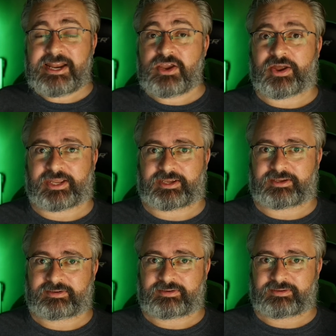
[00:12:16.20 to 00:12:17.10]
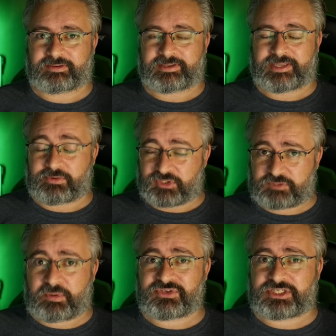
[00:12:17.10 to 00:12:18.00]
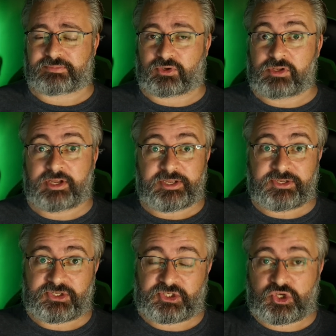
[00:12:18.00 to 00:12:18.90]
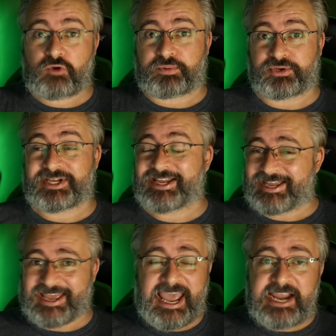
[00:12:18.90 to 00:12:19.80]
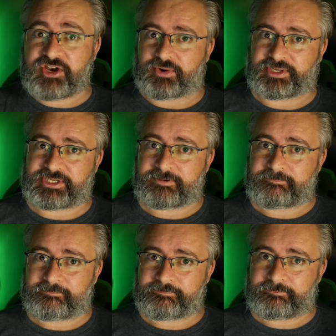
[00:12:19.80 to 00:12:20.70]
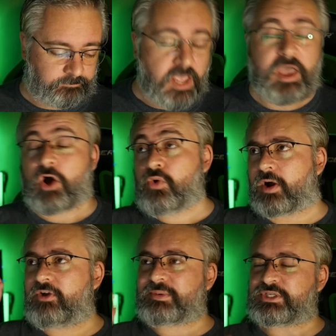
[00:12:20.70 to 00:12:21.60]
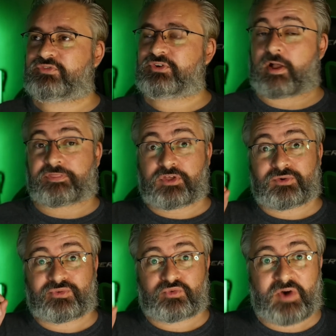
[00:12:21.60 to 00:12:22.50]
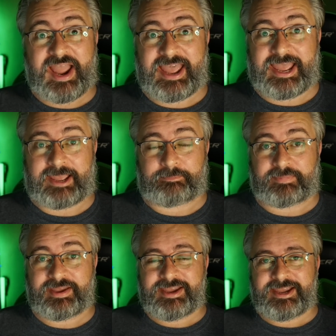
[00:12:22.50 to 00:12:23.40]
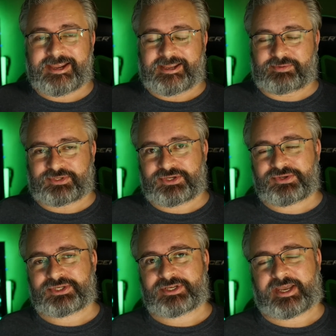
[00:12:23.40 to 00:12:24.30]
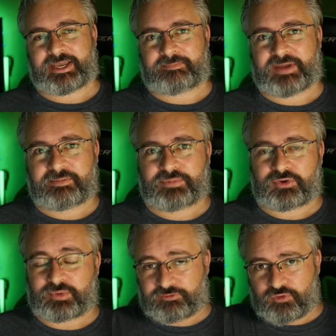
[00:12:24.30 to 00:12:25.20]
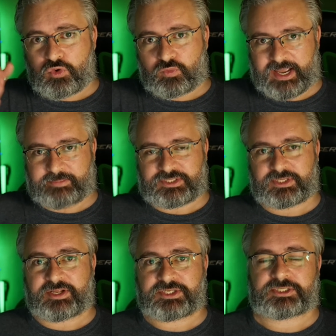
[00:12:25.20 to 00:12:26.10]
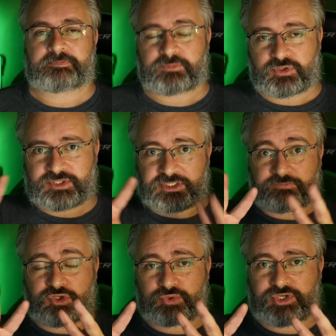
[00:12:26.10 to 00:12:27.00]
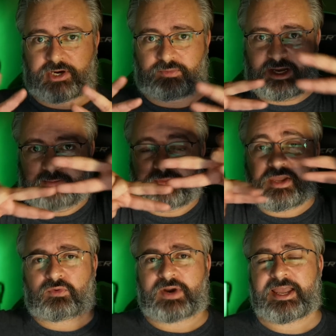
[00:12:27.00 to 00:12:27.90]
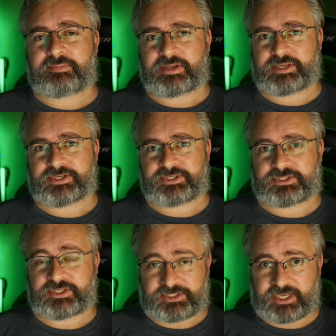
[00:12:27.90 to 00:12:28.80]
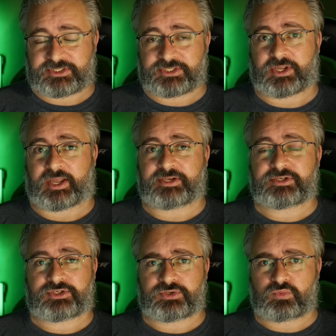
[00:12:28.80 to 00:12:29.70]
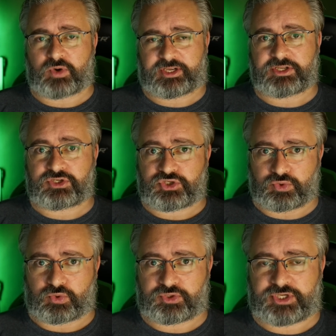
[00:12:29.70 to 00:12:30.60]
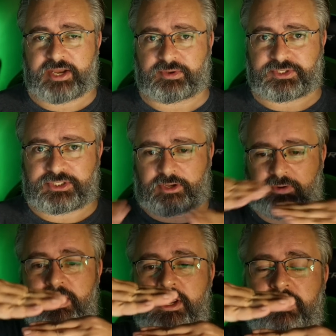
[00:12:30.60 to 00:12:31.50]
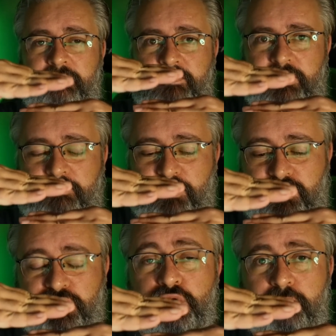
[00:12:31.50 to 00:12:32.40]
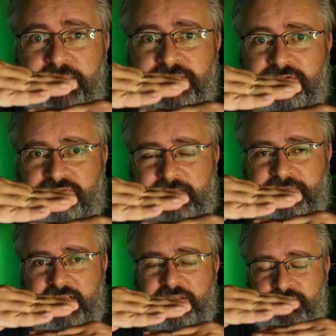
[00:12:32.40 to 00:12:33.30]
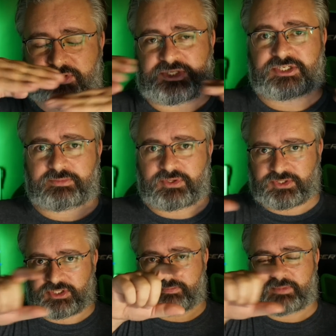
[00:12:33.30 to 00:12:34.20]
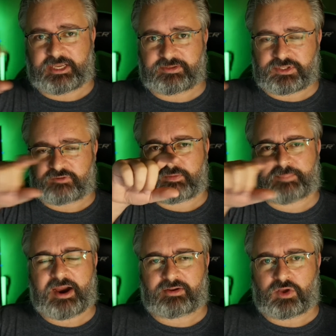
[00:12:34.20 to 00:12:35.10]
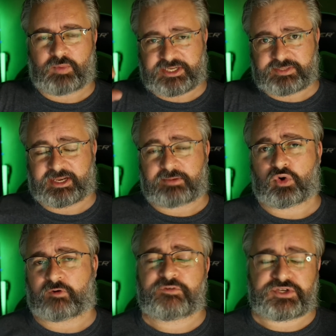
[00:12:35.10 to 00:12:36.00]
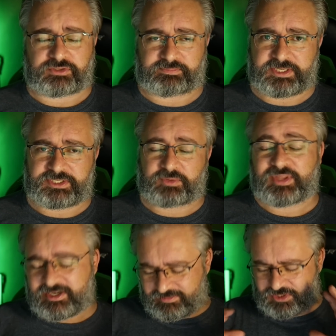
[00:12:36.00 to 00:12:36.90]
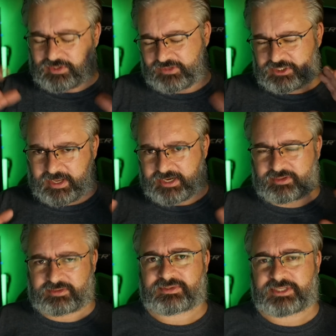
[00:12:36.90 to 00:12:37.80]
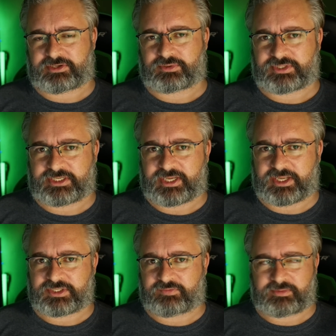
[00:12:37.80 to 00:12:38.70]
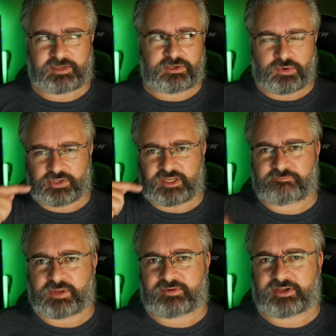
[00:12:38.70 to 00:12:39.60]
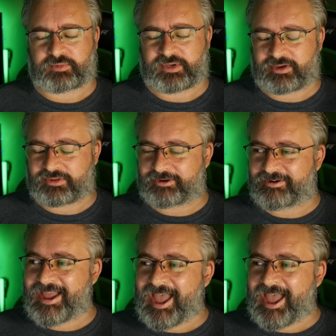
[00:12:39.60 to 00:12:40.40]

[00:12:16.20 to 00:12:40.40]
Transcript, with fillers: Idiotic, irresponsible, stupid, ignorant. Oh, I almost forgot the RAM. He was using a motherboard with four RAM slots, two sets of dual channel RAM. RAM is these days designed to work in dual channels, so you put two pieces of RAM together and the system uses them in sort of a parallel way to make it more efficient, basically. Without sort of explaining the technical details of it, ignore the leaf blower out the window there.